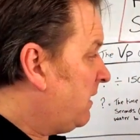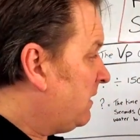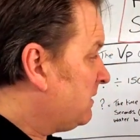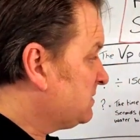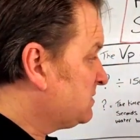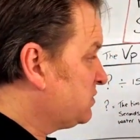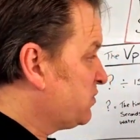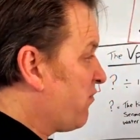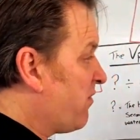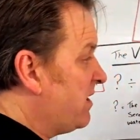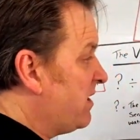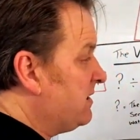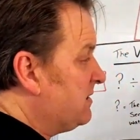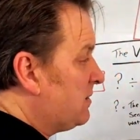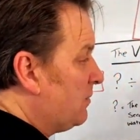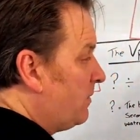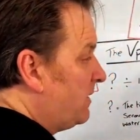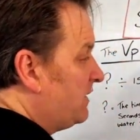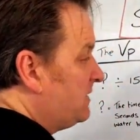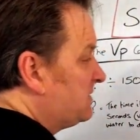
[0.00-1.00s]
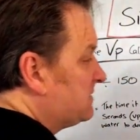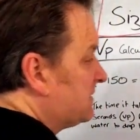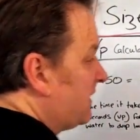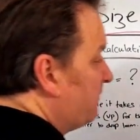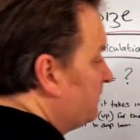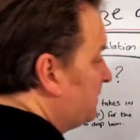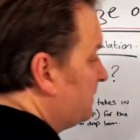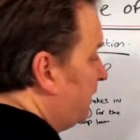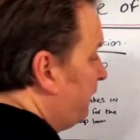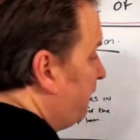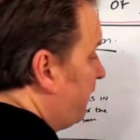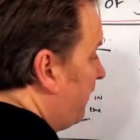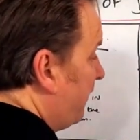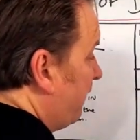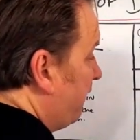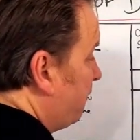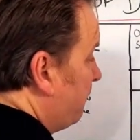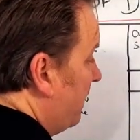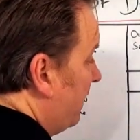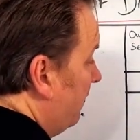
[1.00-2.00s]
has drained away
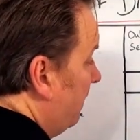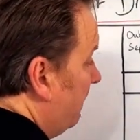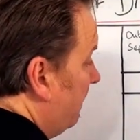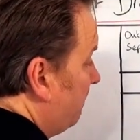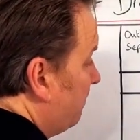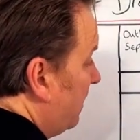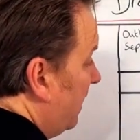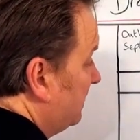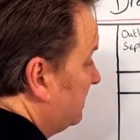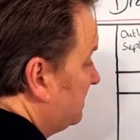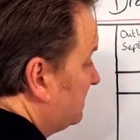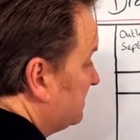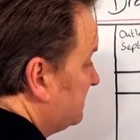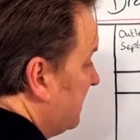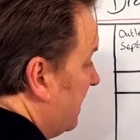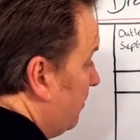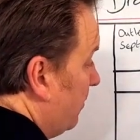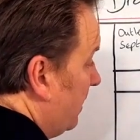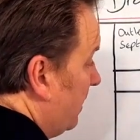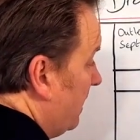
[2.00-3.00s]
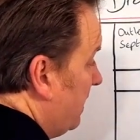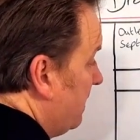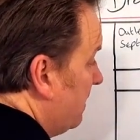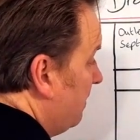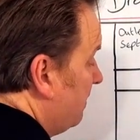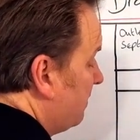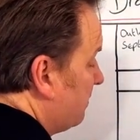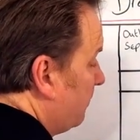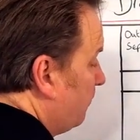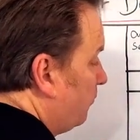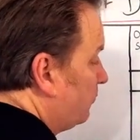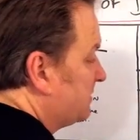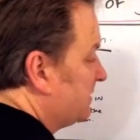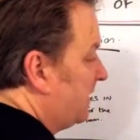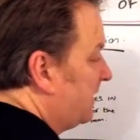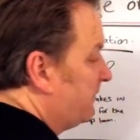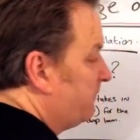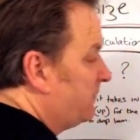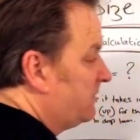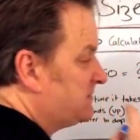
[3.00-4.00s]
75 mil, and it's now here, the
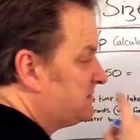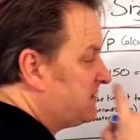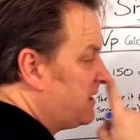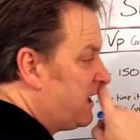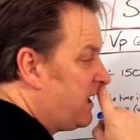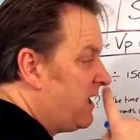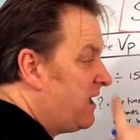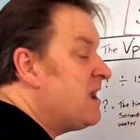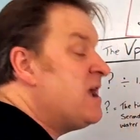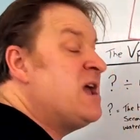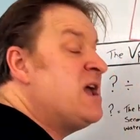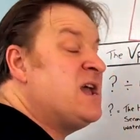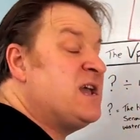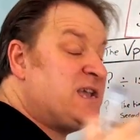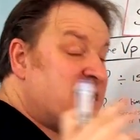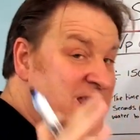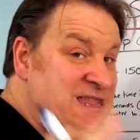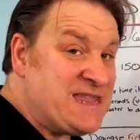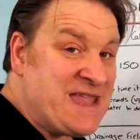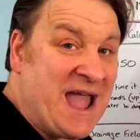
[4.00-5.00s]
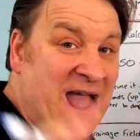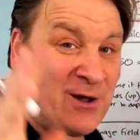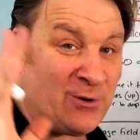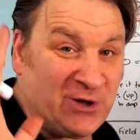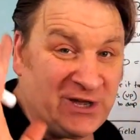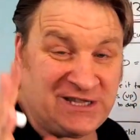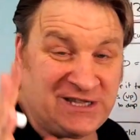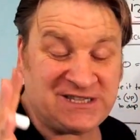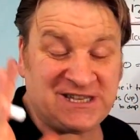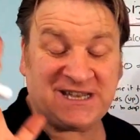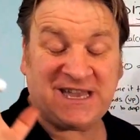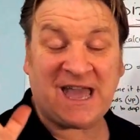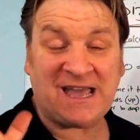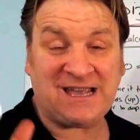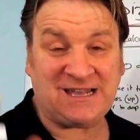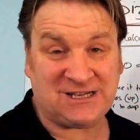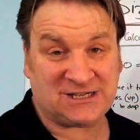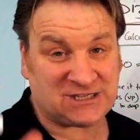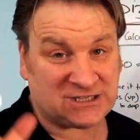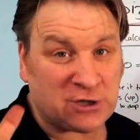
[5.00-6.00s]
water level is there, you now need to
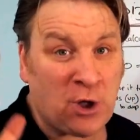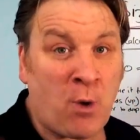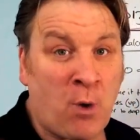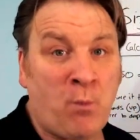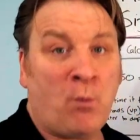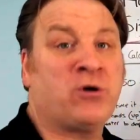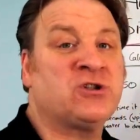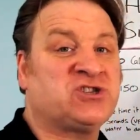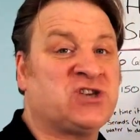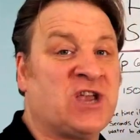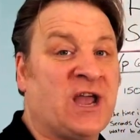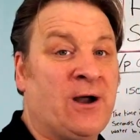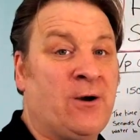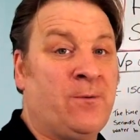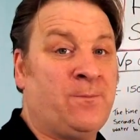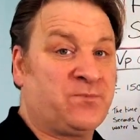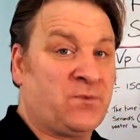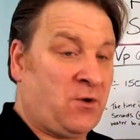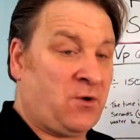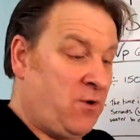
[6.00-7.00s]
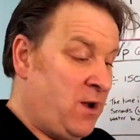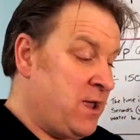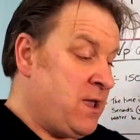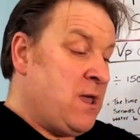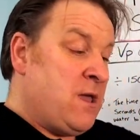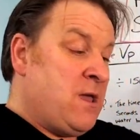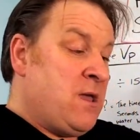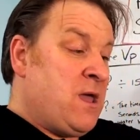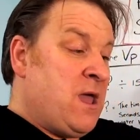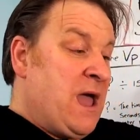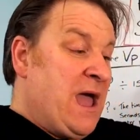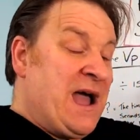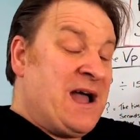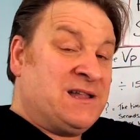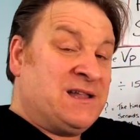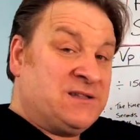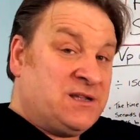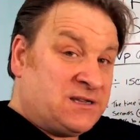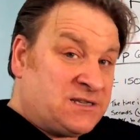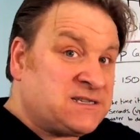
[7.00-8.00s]
get your stopwatch out, right?
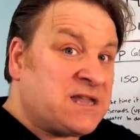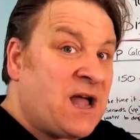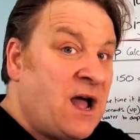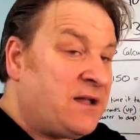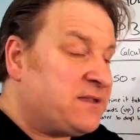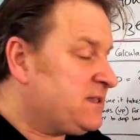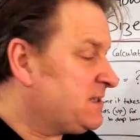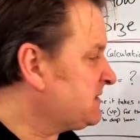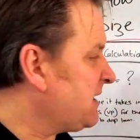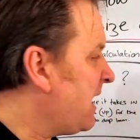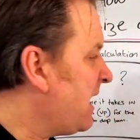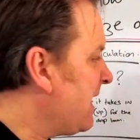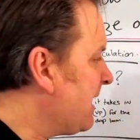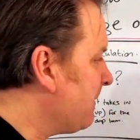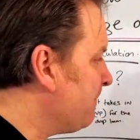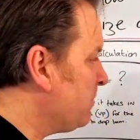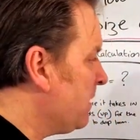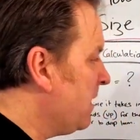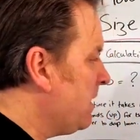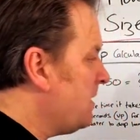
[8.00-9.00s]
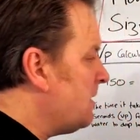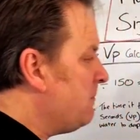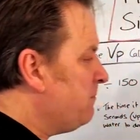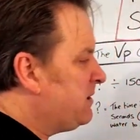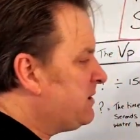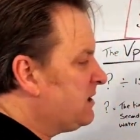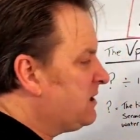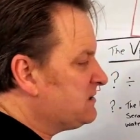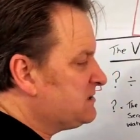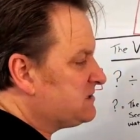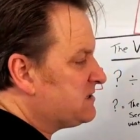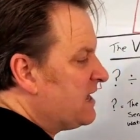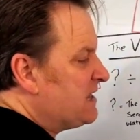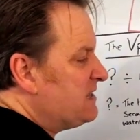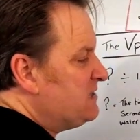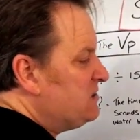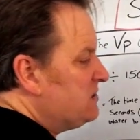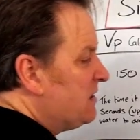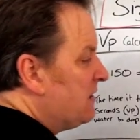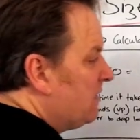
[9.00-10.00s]
And start the time. Because
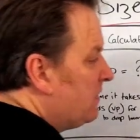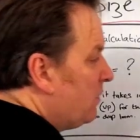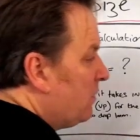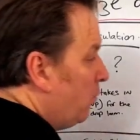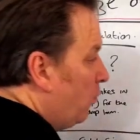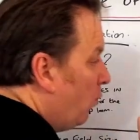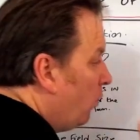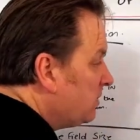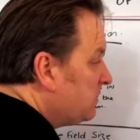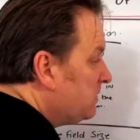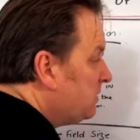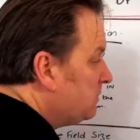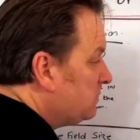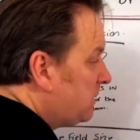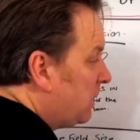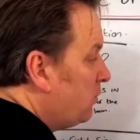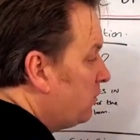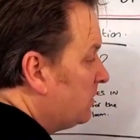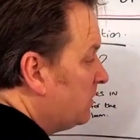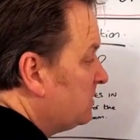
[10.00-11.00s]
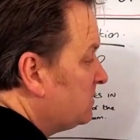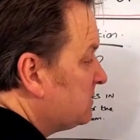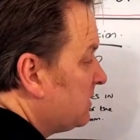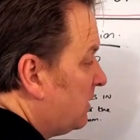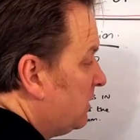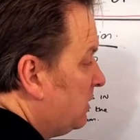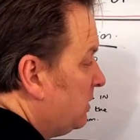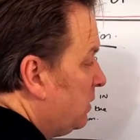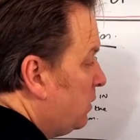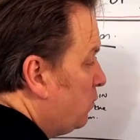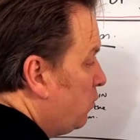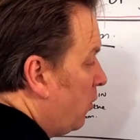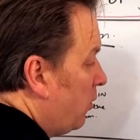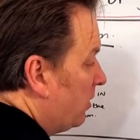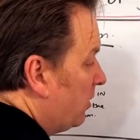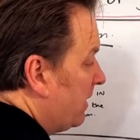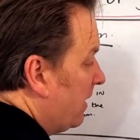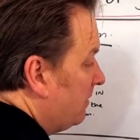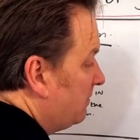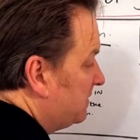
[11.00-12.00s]
then what you do is you
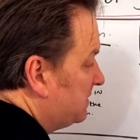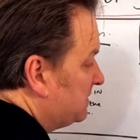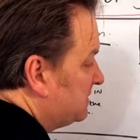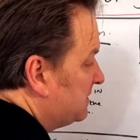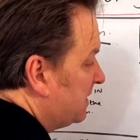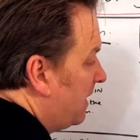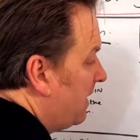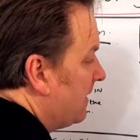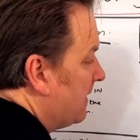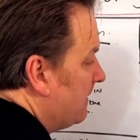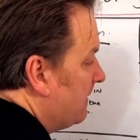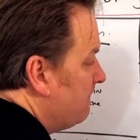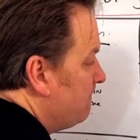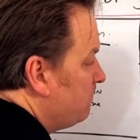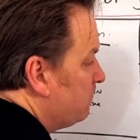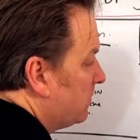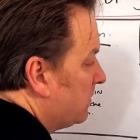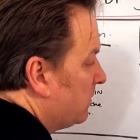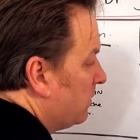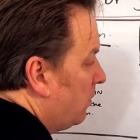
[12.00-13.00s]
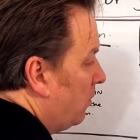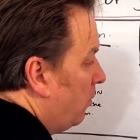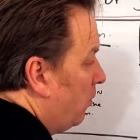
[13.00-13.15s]
work out the time,